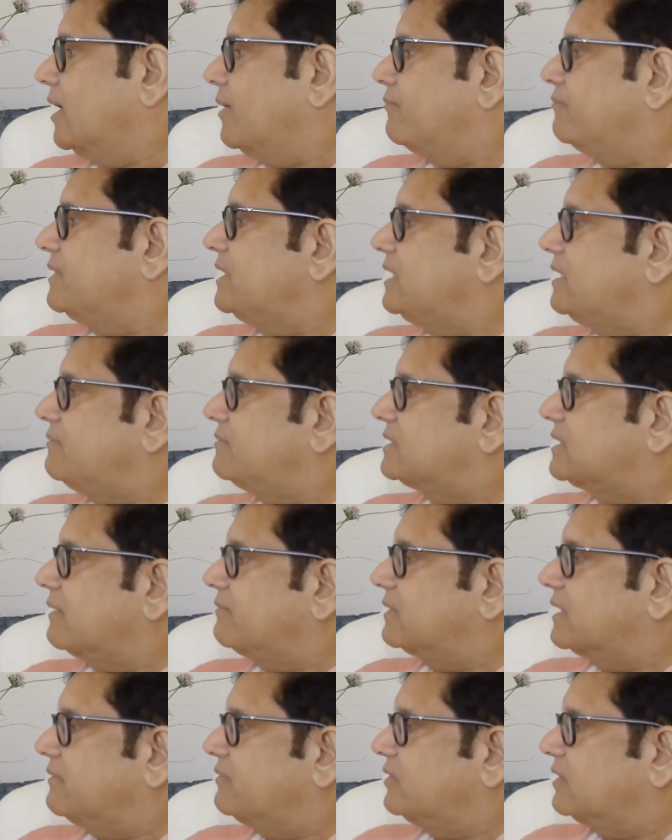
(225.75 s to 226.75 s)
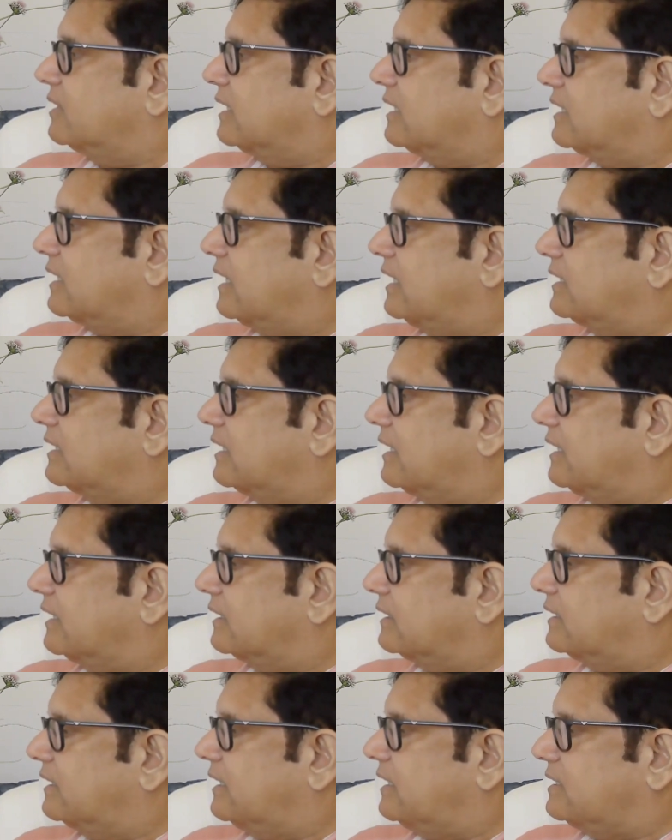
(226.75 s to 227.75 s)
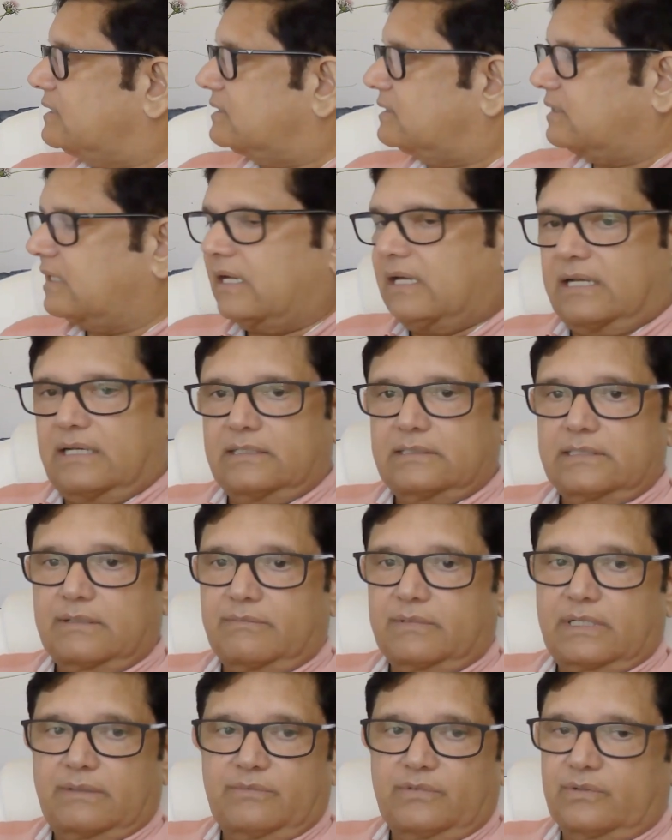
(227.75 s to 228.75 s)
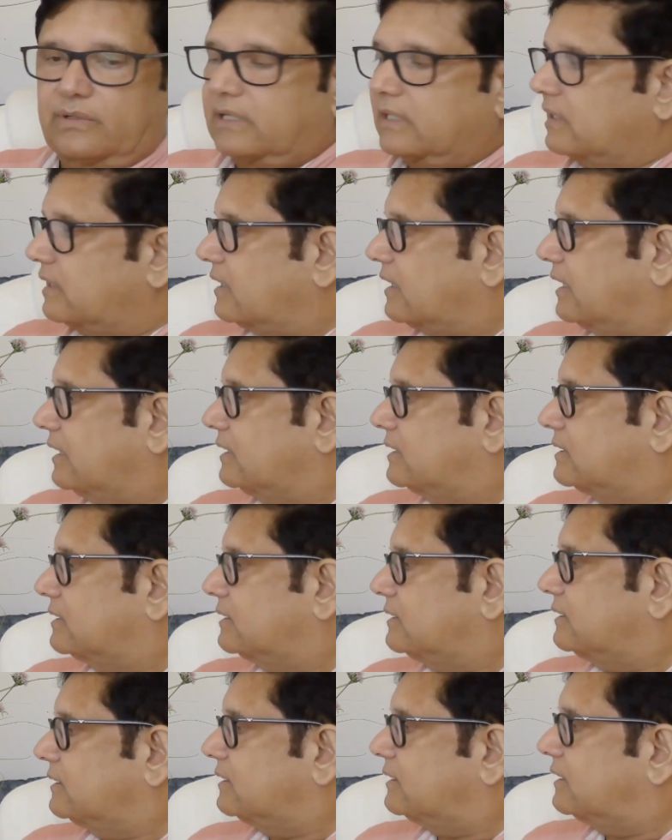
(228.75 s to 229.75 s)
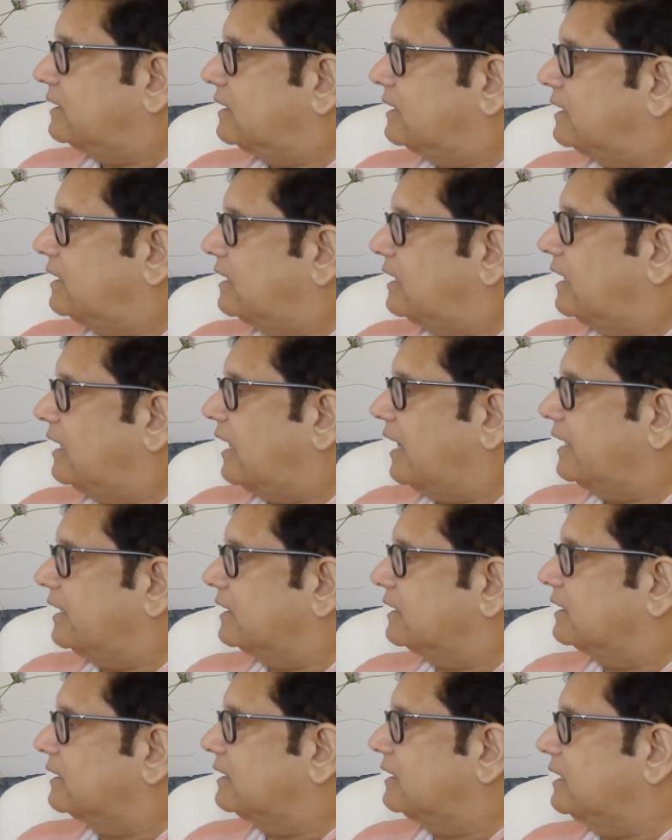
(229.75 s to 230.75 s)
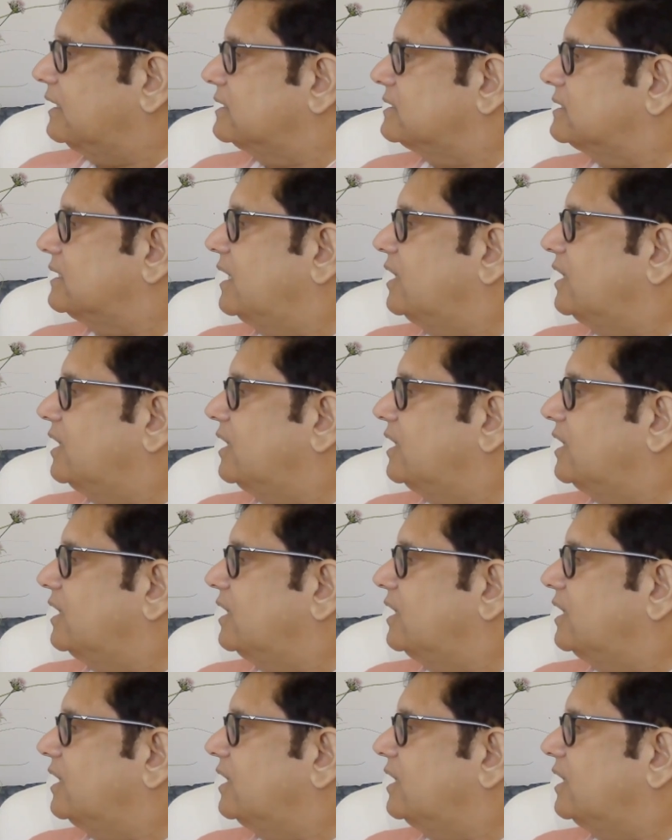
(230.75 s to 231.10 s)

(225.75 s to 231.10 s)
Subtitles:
Meme, sometimes you can write like this, and sometimes you can write like this.